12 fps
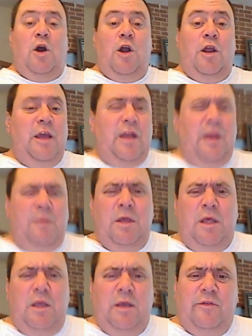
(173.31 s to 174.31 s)
are getting
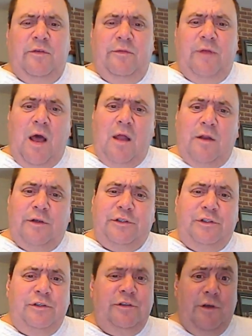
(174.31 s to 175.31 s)
millions of
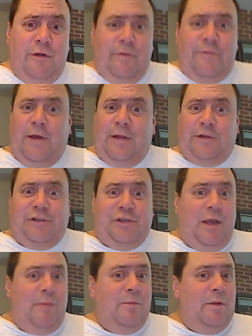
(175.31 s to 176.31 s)
dollars. You shouldn't feel
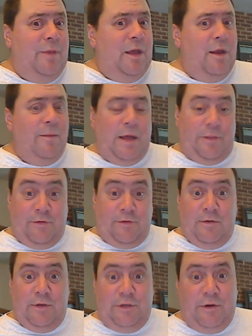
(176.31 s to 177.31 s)
ashamed a bit about
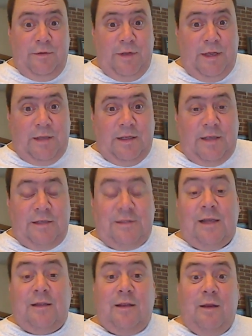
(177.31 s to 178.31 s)
throwing donate links
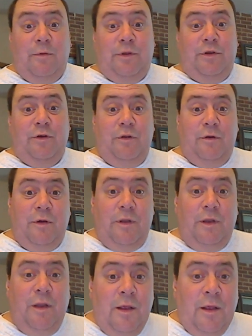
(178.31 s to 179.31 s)
out there when you're doing